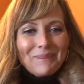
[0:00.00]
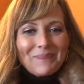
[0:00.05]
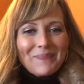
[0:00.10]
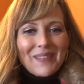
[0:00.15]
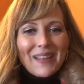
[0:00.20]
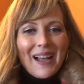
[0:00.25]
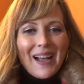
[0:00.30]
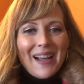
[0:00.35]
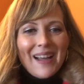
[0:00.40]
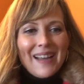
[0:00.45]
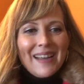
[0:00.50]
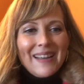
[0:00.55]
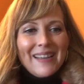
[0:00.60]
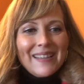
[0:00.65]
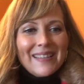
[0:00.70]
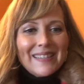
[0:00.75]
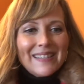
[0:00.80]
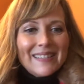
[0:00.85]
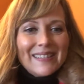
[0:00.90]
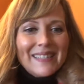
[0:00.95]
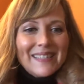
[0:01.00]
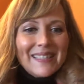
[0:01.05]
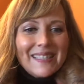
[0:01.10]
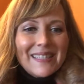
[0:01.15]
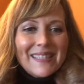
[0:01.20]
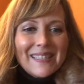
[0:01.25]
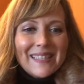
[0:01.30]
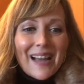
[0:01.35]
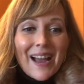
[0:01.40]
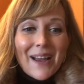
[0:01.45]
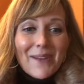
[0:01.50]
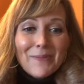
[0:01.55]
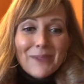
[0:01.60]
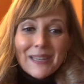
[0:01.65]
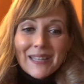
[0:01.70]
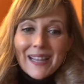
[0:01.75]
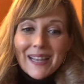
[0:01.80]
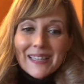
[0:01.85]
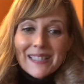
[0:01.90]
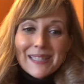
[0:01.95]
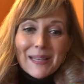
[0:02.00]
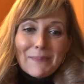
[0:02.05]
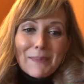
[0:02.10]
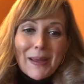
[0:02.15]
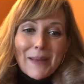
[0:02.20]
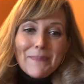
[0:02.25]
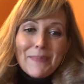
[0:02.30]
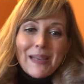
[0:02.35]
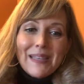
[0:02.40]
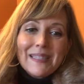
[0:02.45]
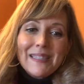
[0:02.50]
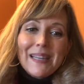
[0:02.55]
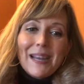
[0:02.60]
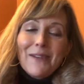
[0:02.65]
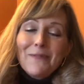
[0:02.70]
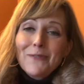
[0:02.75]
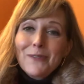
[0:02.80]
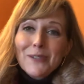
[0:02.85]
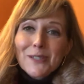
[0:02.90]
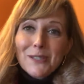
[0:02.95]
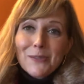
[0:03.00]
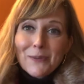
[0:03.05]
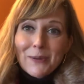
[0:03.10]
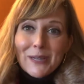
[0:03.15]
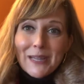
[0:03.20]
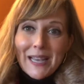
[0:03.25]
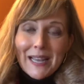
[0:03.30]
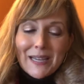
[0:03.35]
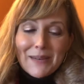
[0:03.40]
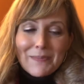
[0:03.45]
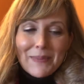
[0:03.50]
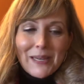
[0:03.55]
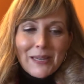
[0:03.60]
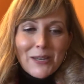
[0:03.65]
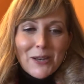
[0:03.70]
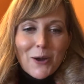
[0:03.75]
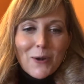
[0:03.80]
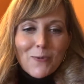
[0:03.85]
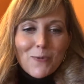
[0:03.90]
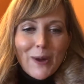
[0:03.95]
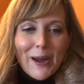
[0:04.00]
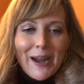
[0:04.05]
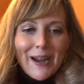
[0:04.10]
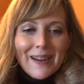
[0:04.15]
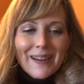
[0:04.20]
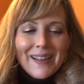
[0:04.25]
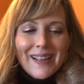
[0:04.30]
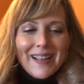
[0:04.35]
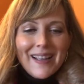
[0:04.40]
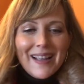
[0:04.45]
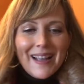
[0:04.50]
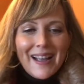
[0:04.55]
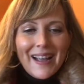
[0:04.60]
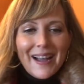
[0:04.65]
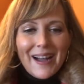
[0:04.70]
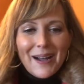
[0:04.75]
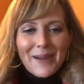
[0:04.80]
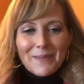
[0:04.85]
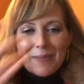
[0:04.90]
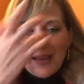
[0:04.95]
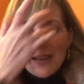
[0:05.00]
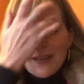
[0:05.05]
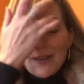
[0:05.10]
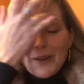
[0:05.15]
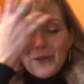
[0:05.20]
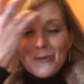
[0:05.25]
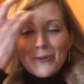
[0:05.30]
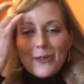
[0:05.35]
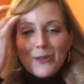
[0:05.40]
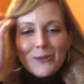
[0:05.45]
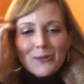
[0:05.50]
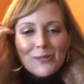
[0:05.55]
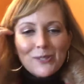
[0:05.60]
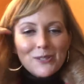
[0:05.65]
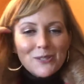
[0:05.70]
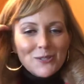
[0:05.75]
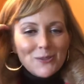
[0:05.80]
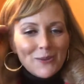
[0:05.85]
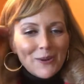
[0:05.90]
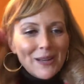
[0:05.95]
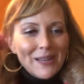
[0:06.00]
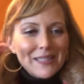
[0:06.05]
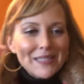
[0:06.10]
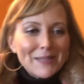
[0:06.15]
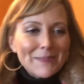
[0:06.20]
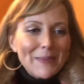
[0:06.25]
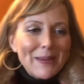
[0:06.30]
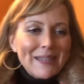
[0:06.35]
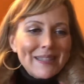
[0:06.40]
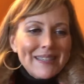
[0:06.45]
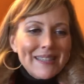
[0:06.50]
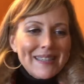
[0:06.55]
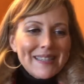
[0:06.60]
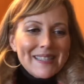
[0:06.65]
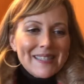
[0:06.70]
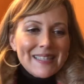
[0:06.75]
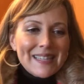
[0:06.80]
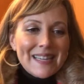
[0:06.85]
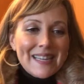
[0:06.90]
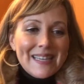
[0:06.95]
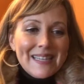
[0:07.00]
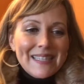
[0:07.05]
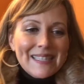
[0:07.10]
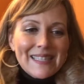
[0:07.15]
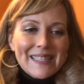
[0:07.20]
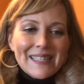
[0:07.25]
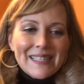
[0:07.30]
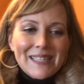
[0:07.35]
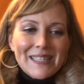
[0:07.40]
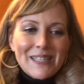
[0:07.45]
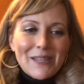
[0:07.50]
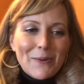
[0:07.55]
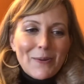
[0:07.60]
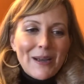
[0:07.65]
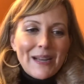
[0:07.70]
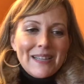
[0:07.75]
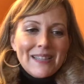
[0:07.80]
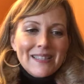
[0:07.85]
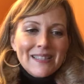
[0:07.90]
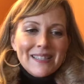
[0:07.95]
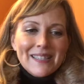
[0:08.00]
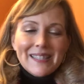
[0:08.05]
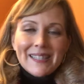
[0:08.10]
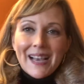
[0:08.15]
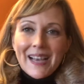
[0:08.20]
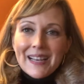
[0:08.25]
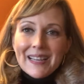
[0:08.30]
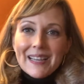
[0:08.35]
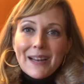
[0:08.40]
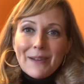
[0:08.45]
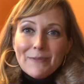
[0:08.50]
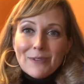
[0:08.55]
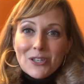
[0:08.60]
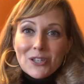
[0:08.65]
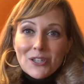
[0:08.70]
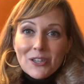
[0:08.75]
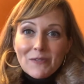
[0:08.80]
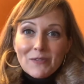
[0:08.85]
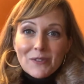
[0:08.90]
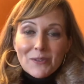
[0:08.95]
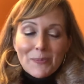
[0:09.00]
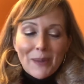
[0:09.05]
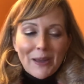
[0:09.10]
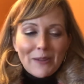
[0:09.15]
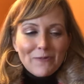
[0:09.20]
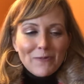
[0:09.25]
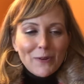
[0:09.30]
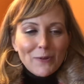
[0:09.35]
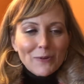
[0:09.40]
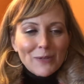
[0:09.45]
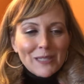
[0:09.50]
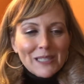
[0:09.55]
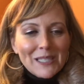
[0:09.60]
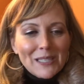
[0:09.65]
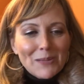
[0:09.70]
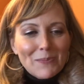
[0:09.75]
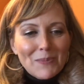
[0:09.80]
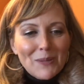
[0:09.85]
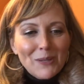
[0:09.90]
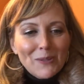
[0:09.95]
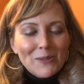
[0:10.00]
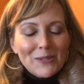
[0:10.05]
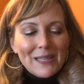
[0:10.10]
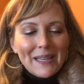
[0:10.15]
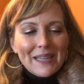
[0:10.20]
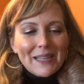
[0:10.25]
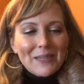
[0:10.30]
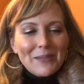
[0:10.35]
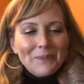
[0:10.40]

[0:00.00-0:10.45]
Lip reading: I realized that my best efforts were getting me nowhere, and no closer to a husband and kids. So I decided I would shift my focus to music.